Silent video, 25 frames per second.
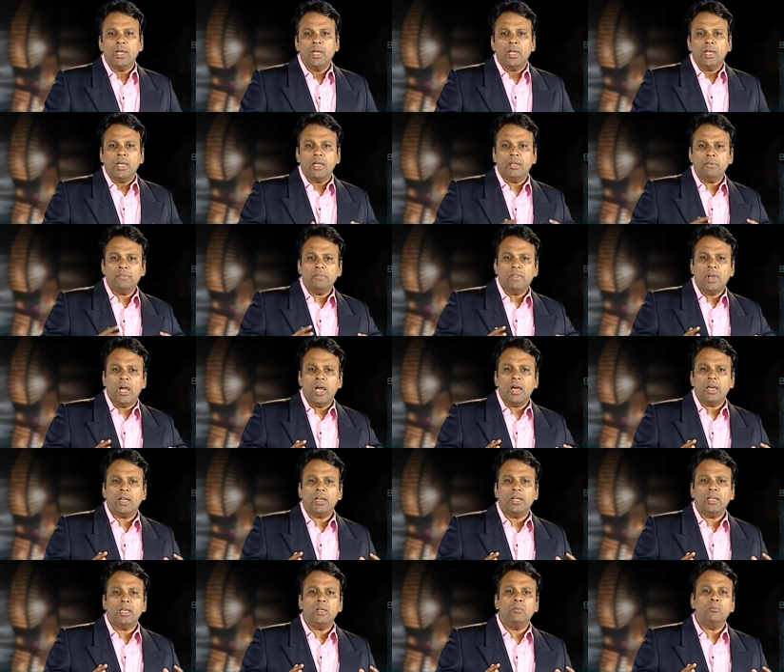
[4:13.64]
If the
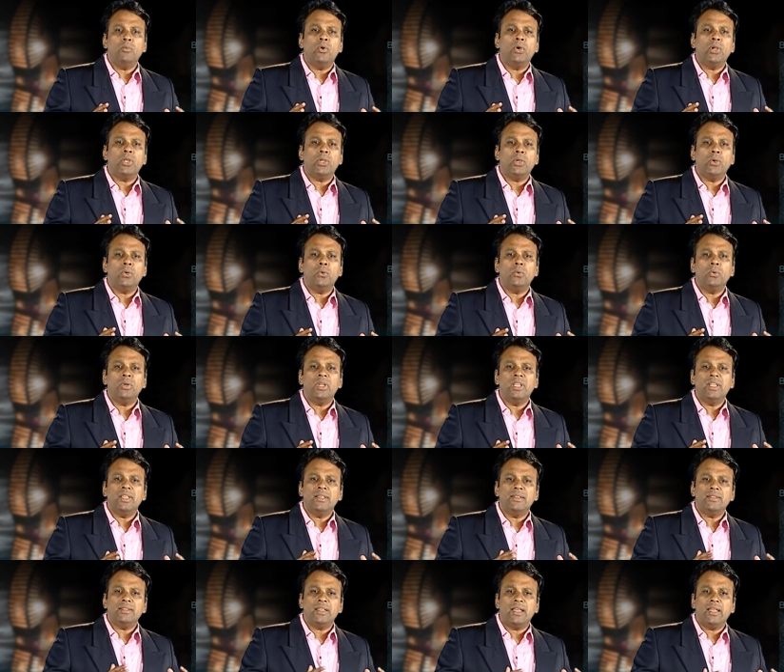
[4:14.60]
RNA molecule
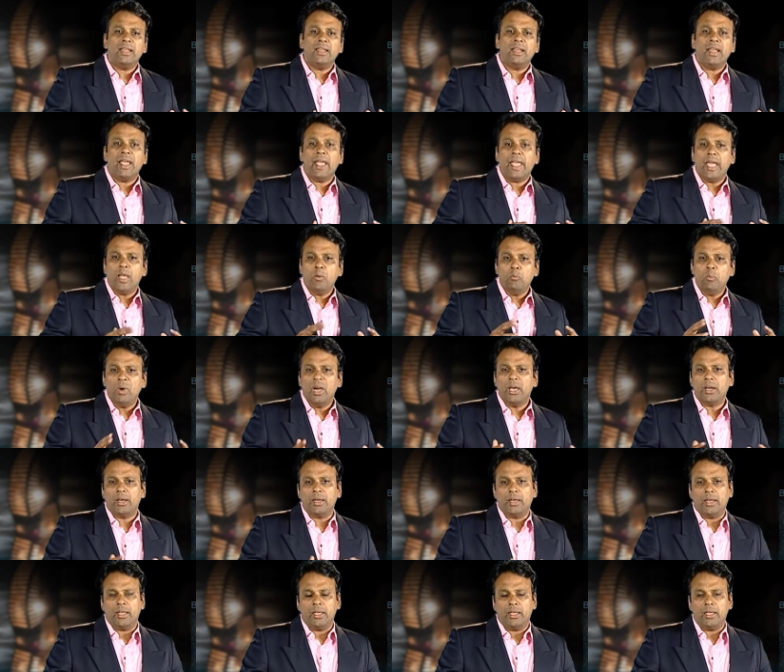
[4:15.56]
is an
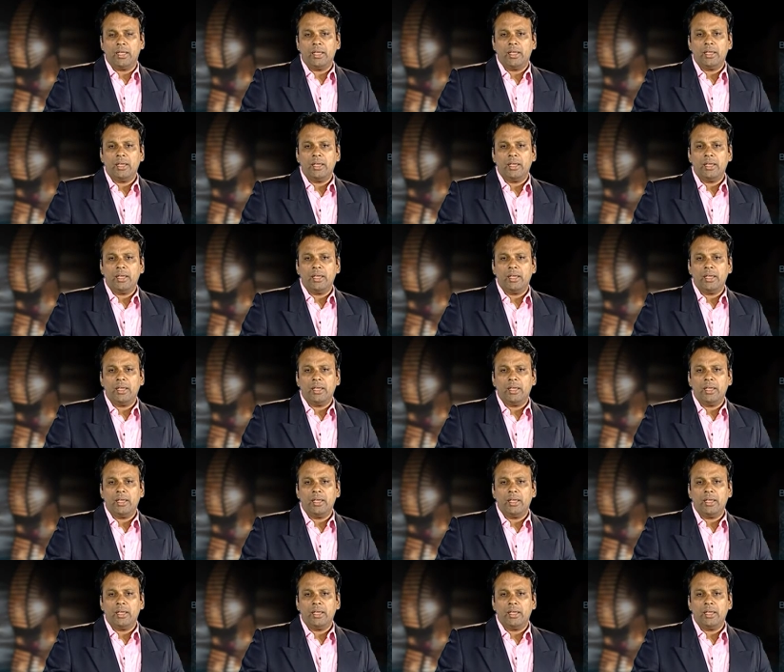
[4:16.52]
mRNA,